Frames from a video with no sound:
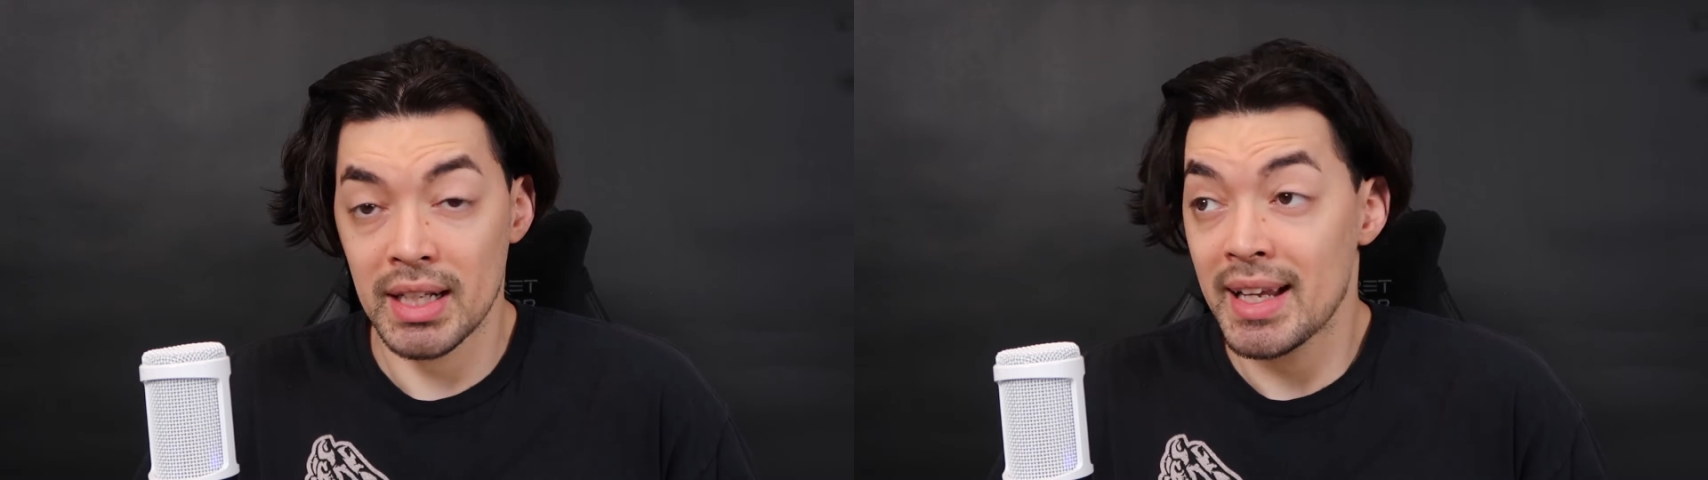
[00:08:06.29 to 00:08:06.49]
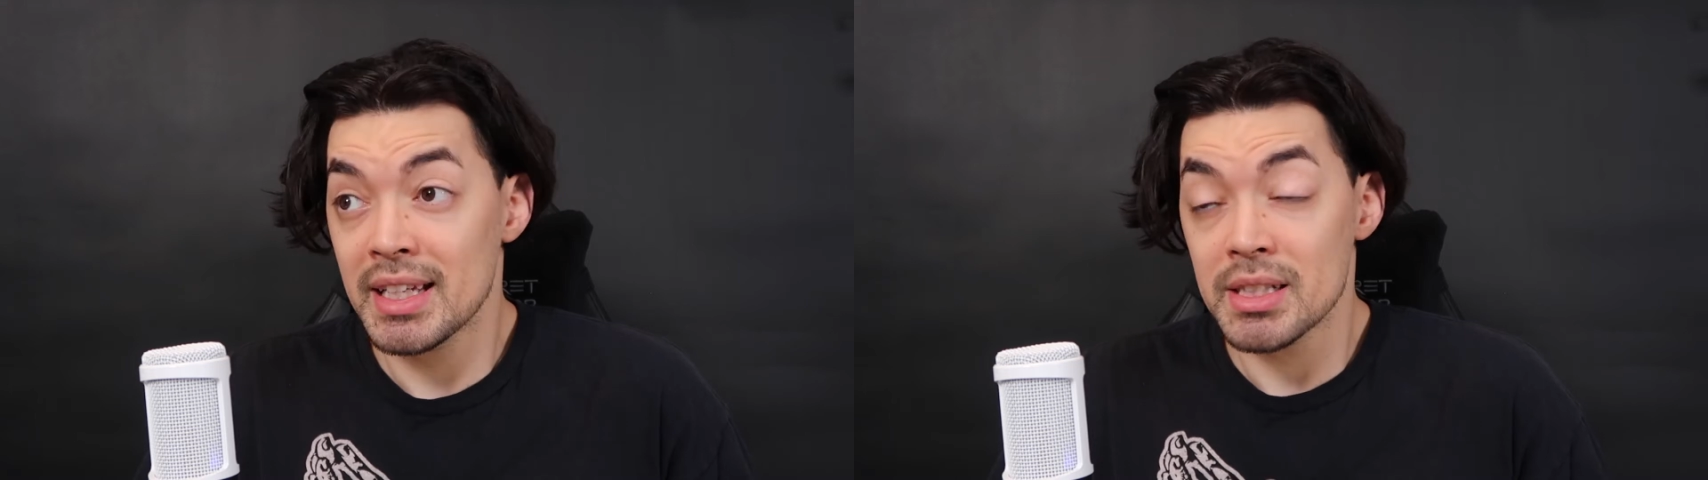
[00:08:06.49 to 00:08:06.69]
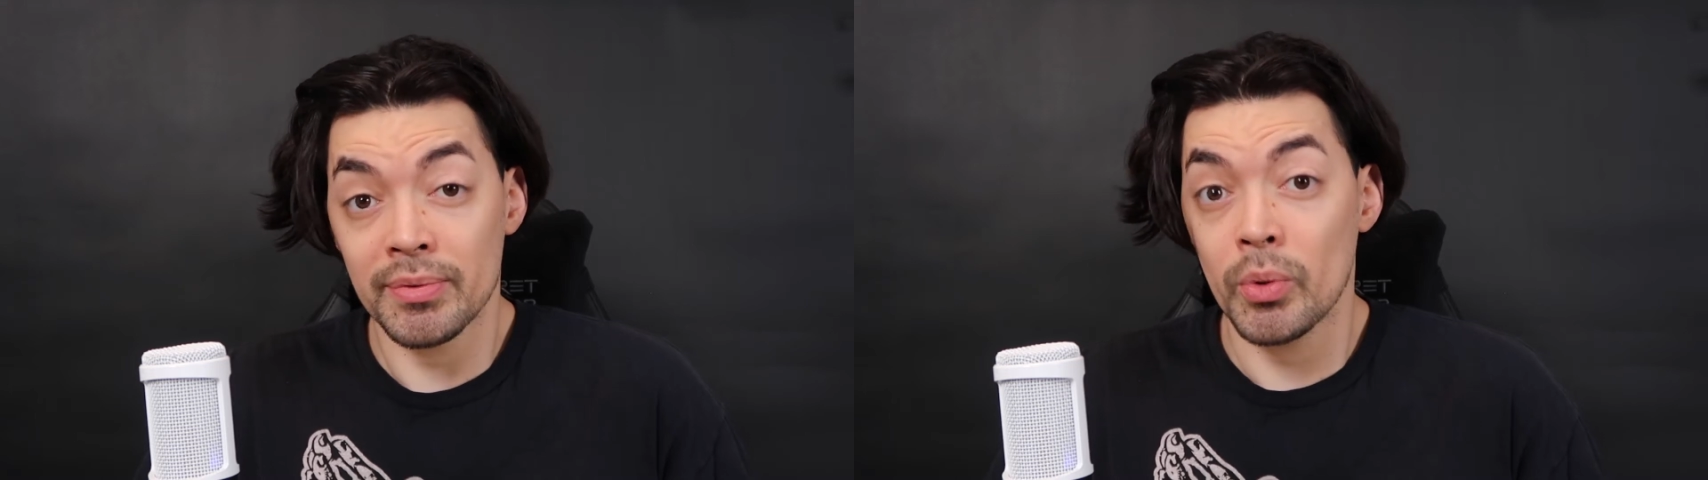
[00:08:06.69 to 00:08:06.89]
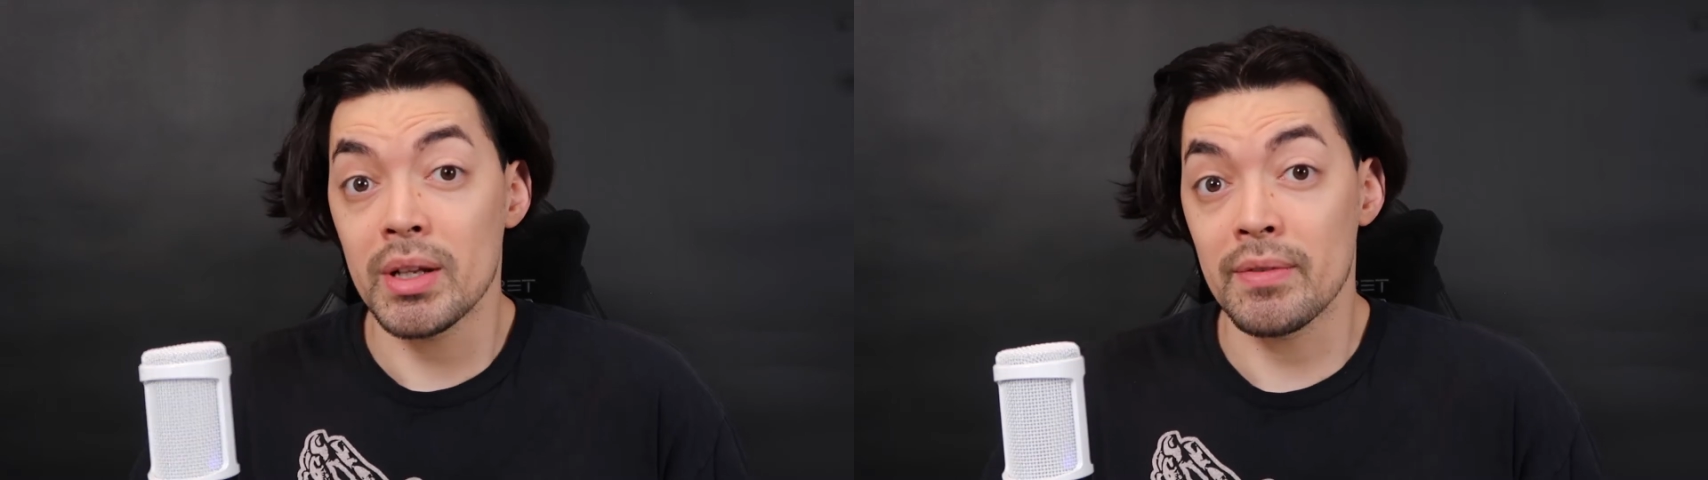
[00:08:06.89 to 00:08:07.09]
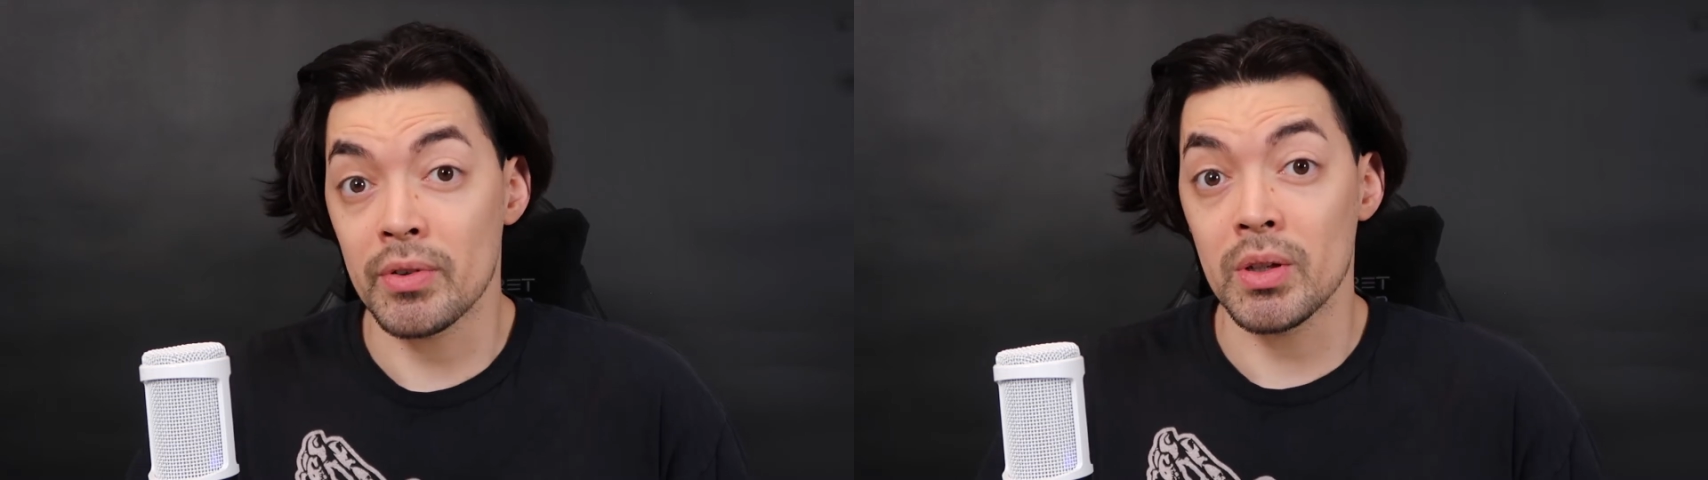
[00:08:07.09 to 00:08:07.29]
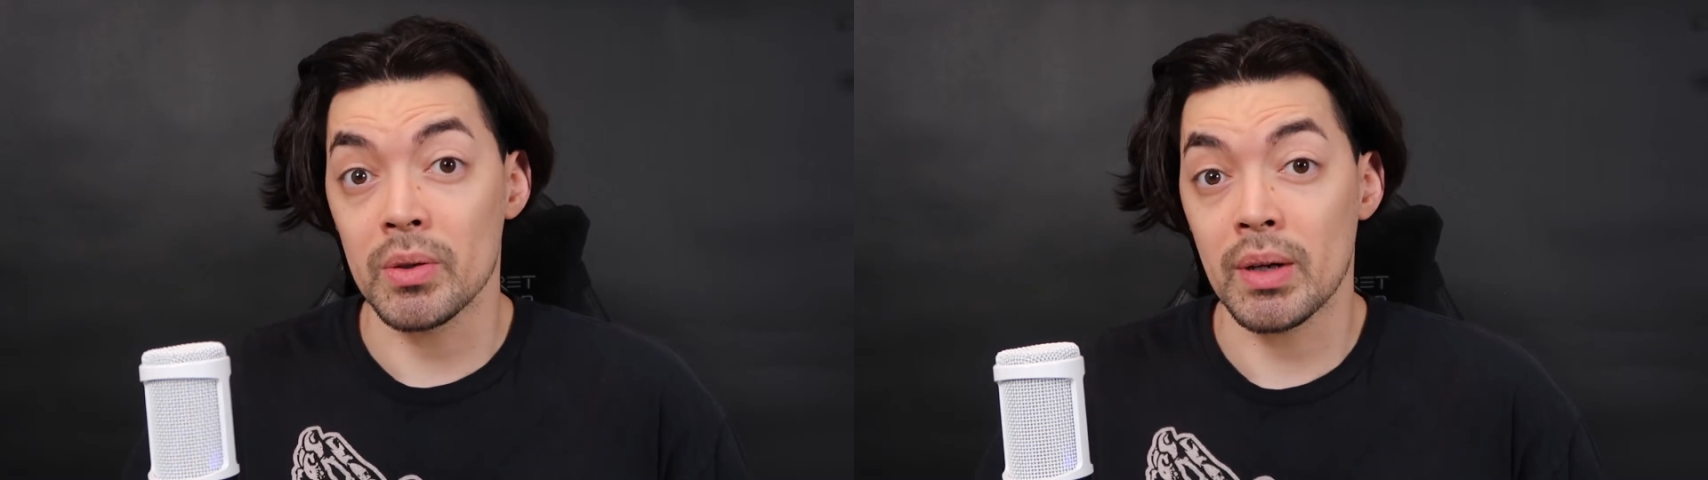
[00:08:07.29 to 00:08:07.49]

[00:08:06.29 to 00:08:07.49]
I guess 40 for you.